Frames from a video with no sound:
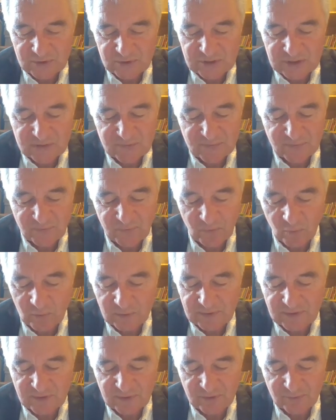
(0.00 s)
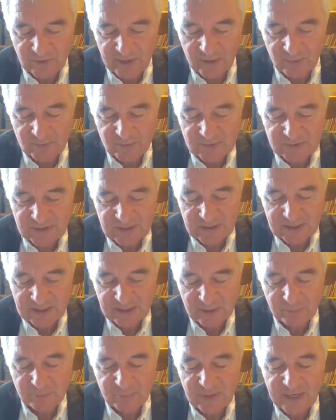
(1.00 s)
will just fall to the ground.
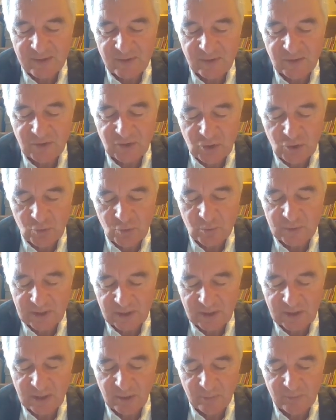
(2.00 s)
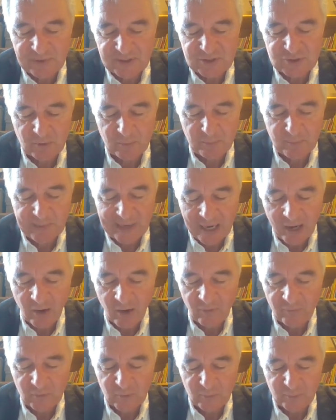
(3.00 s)
And I pray that you would accomplish your
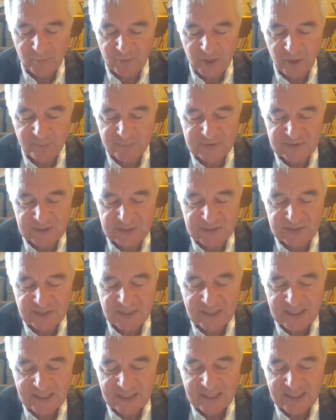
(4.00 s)
powerful purposes